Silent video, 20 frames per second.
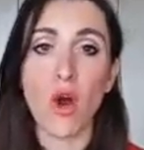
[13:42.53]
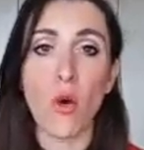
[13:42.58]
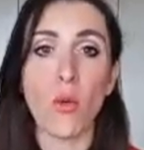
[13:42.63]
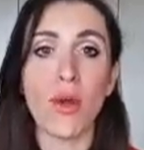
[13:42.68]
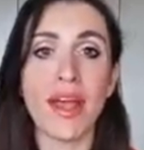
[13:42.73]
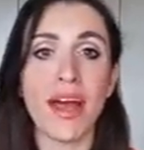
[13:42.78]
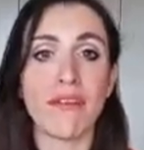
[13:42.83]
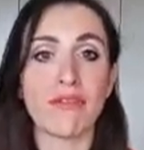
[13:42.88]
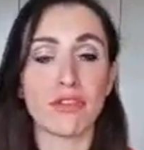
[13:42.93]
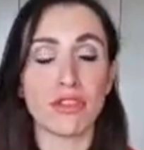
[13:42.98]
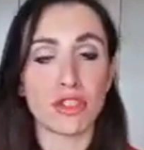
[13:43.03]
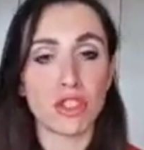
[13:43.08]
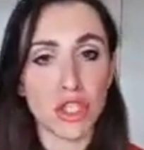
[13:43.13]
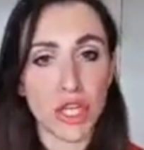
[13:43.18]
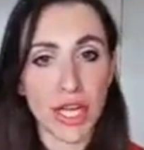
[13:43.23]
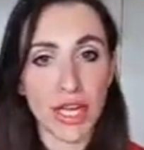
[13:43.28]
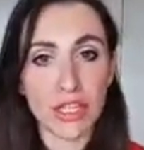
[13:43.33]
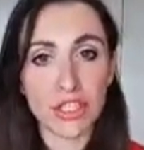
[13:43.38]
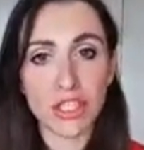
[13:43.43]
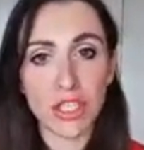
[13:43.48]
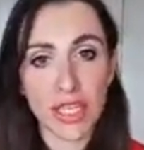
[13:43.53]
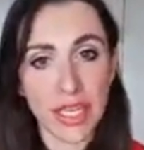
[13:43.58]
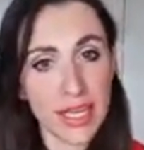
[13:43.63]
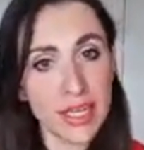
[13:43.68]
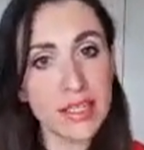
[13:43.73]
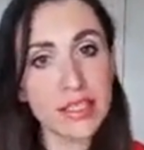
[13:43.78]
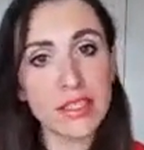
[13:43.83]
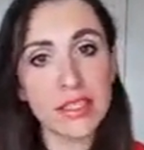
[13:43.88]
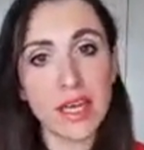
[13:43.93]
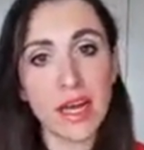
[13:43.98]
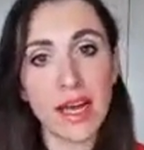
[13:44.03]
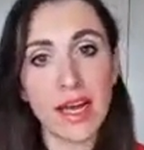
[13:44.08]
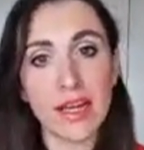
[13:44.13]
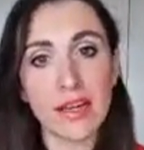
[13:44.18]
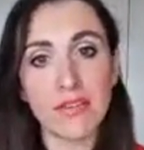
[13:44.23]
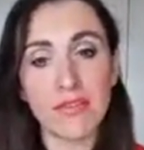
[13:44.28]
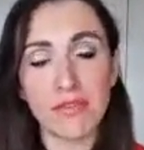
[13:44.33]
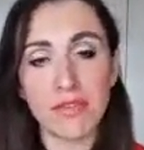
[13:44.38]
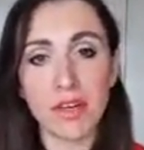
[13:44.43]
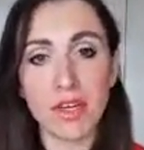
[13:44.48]
We have to change
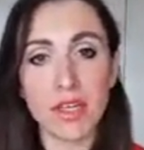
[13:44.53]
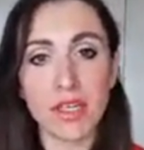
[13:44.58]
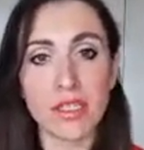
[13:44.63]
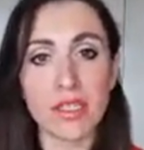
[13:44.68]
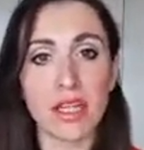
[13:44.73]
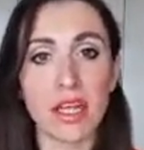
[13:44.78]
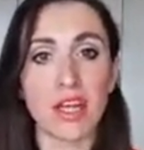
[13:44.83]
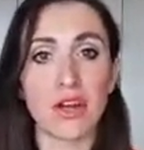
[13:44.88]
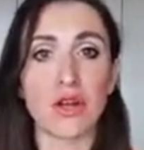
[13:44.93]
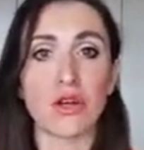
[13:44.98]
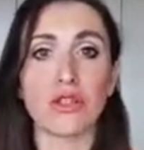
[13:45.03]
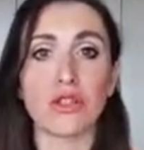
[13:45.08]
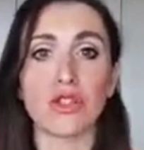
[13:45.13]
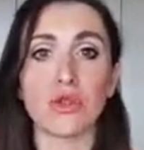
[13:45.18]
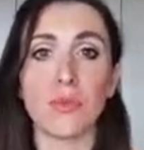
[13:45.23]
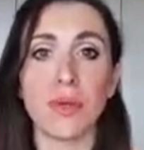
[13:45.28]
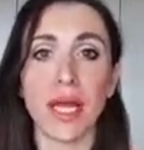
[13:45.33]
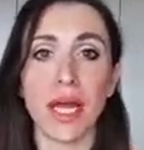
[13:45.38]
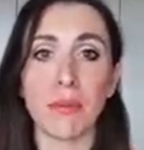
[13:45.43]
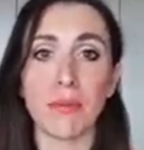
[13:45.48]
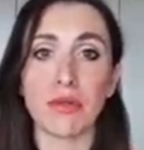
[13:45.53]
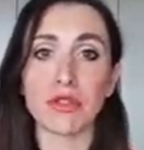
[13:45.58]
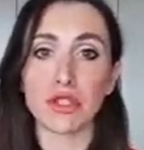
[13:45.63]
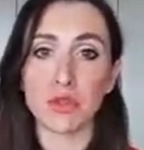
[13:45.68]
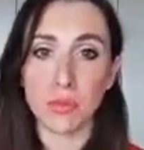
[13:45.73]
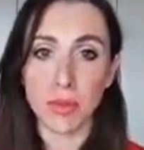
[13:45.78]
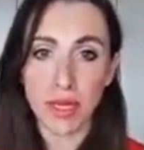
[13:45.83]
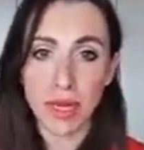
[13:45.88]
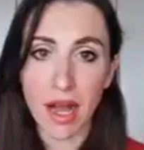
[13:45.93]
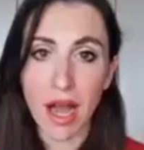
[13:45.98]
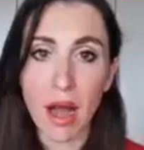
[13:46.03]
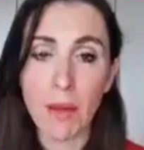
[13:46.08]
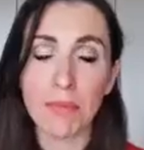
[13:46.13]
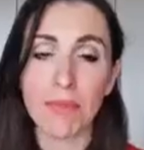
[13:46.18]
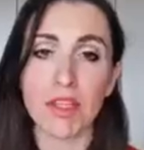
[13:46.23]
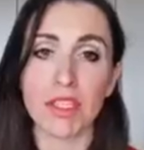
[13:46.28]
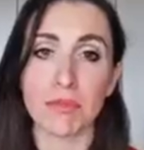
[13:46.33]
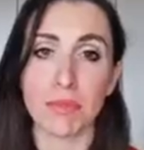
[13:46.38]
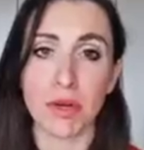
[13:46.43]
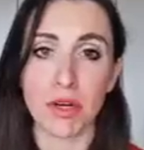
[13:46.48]
inside first in order to be able to become
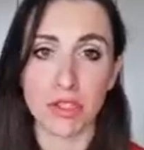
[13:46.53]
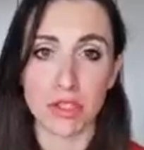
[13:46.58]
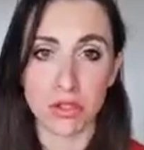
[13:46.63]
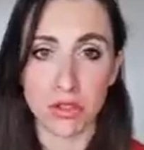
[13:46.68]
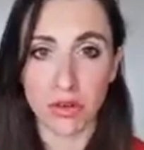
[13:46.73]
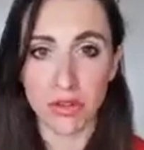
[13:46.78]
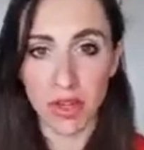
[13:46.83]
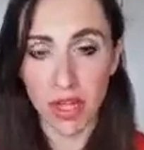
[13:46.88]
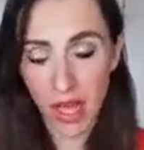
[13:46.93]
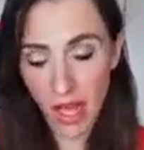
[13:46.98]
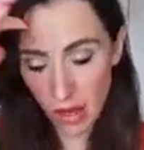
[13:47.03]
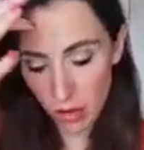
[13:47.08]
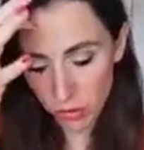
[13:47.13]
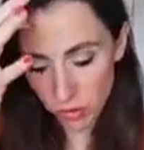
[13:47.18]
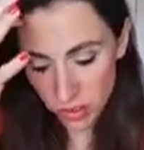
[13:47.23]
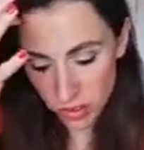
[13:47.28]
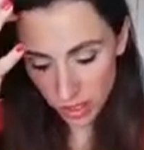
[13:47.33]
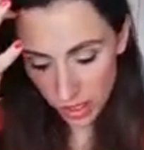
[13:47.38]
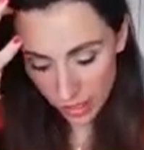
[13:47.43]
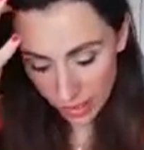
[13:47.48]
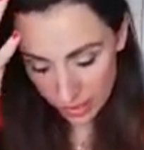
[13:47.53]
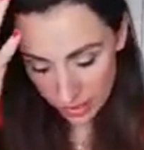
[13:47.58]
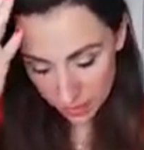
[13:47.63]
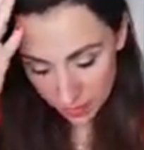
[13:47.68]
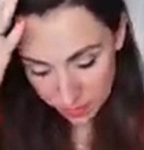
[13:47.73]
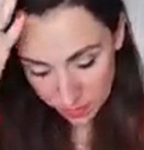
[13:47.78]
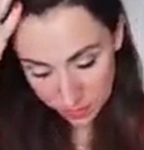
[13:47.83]
this person on the outside.